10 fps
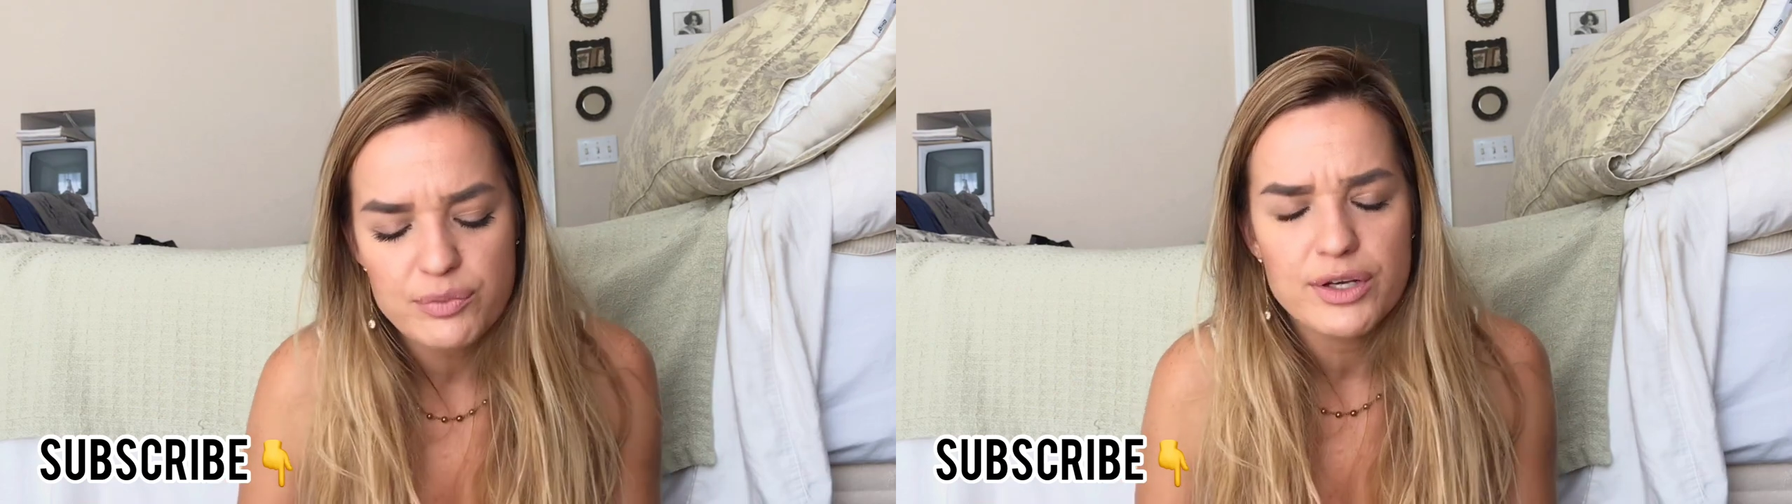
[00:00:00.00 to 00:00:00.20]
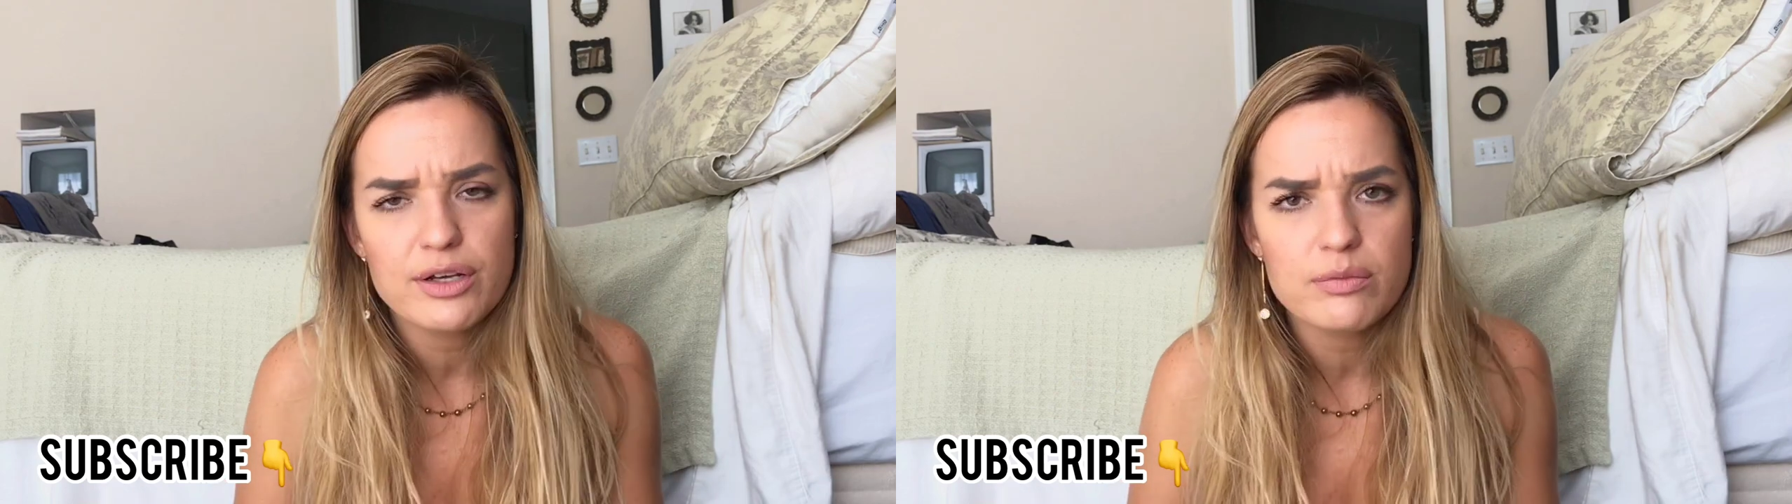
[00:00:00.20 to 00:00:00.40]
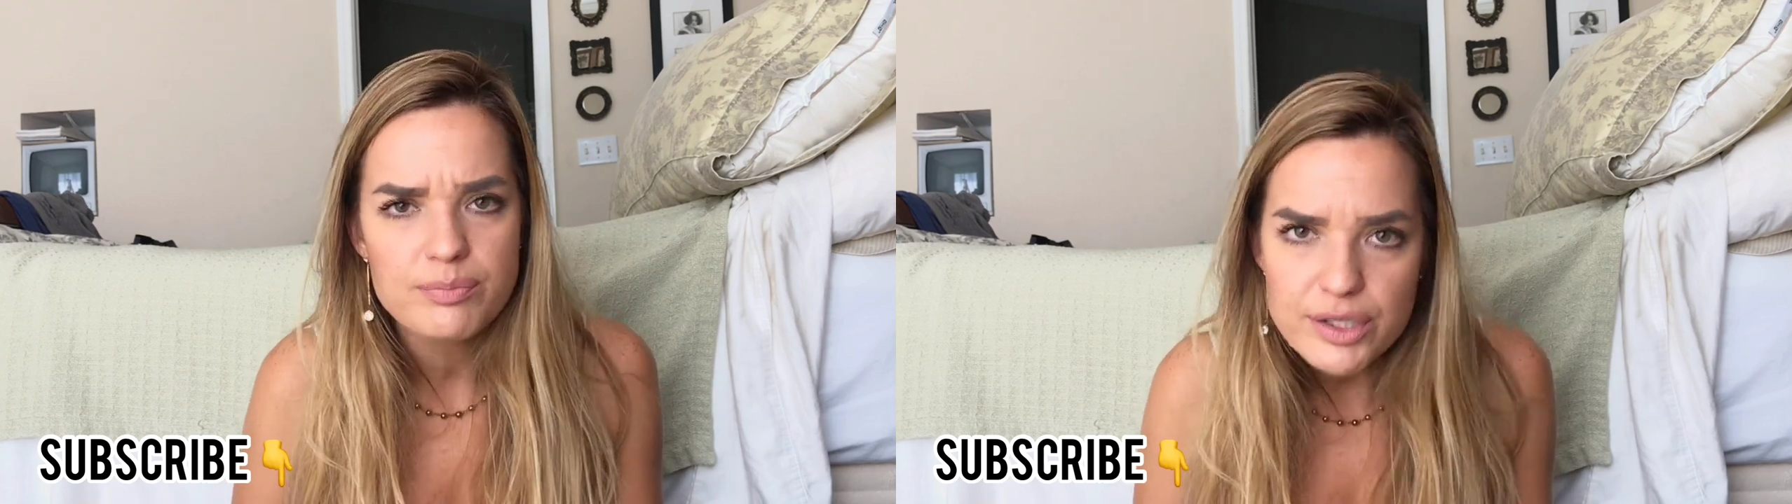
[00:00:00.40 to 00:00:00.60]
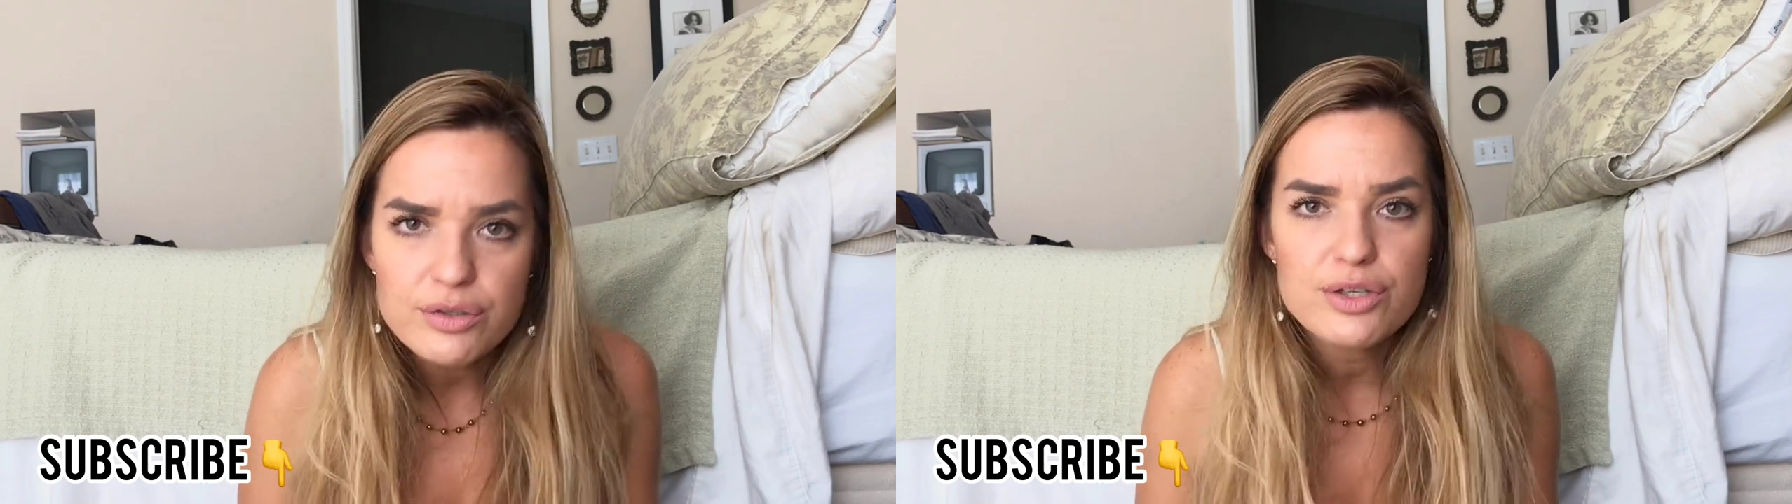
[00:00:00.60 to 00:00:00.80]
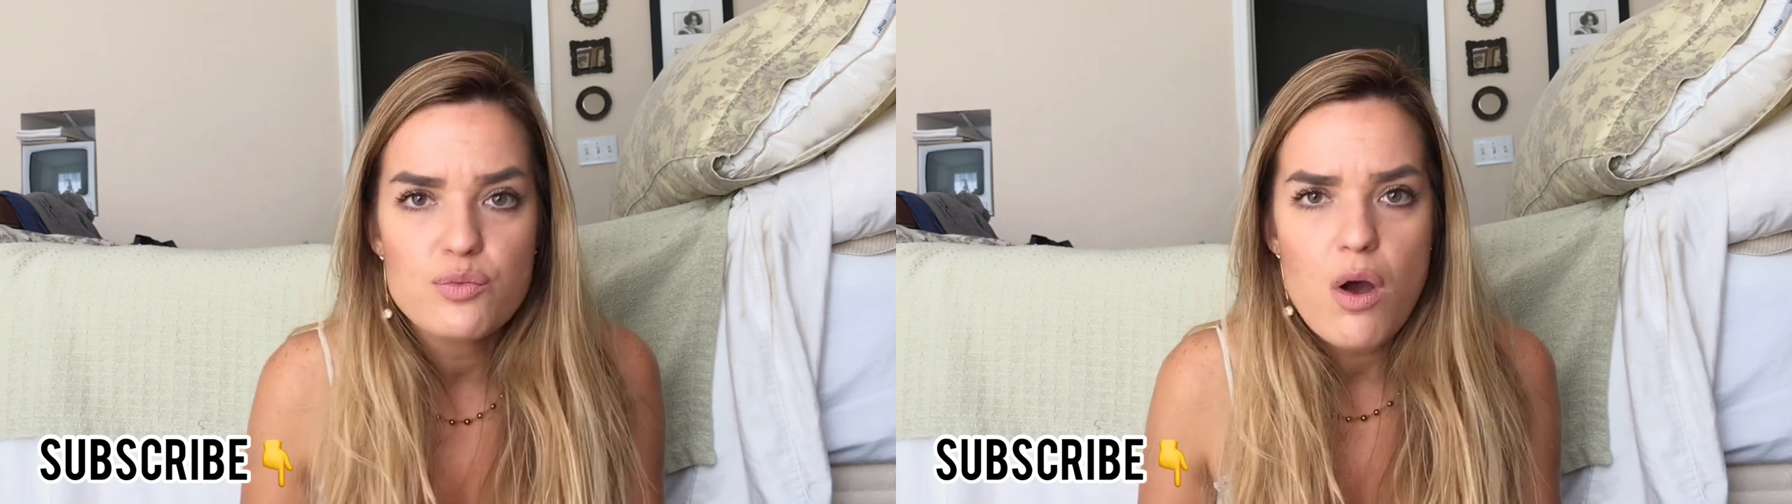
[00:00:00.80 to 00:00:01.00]
real. Be
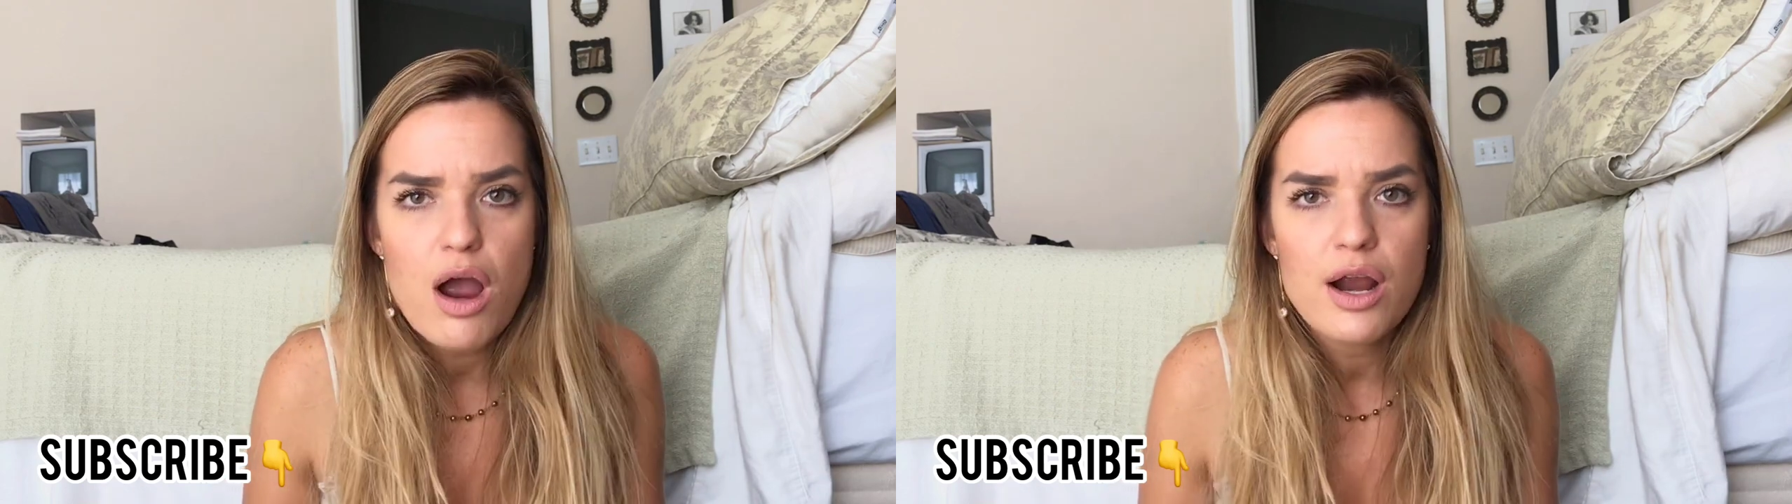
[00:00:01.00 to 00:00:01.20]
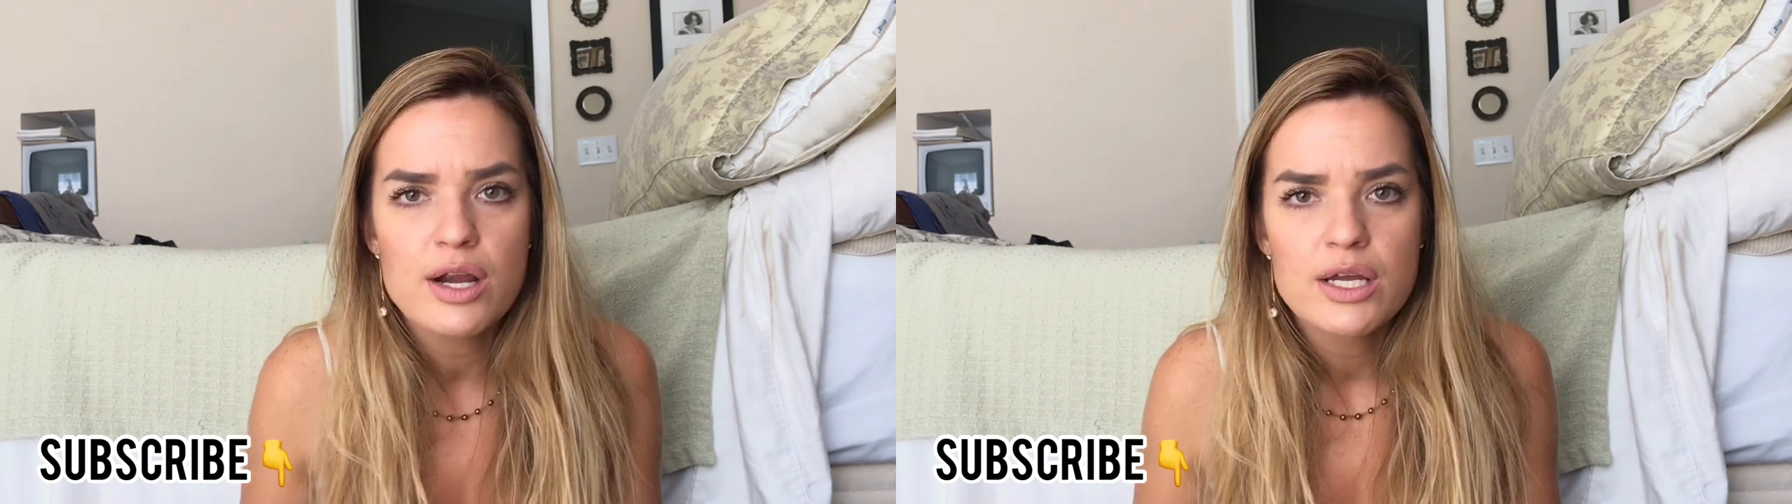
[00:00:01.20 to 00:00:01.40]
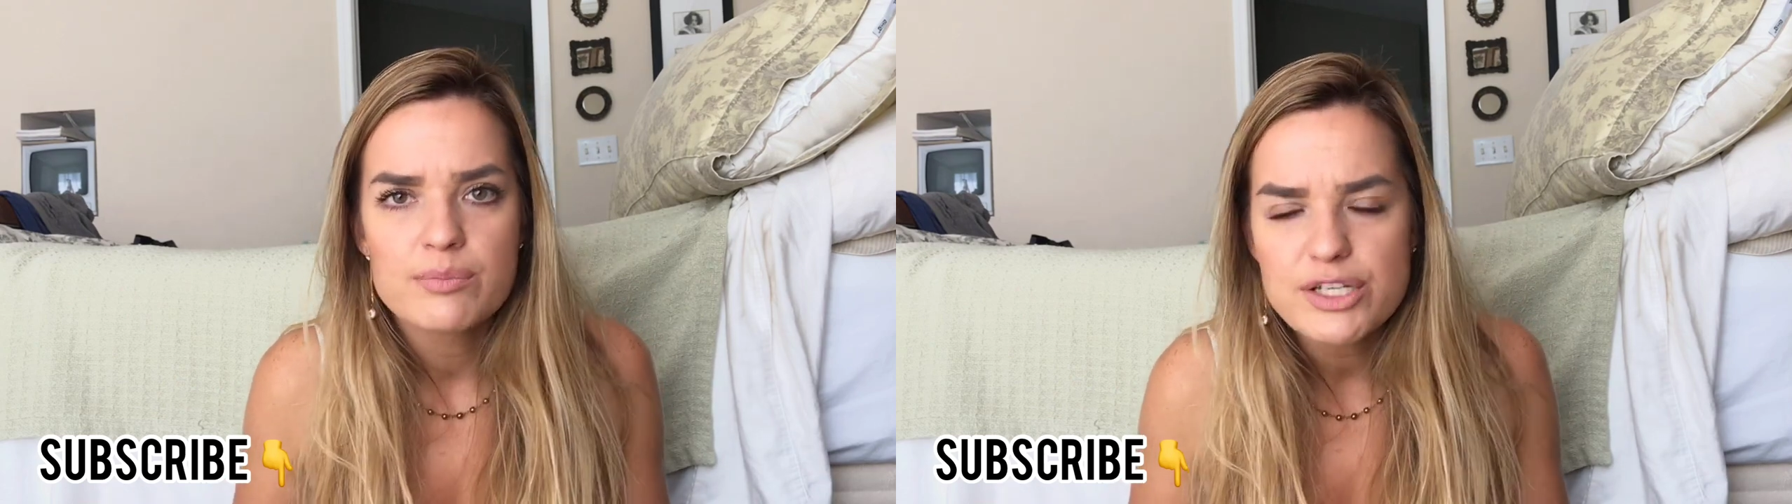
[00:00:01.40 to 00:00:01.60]
who you are.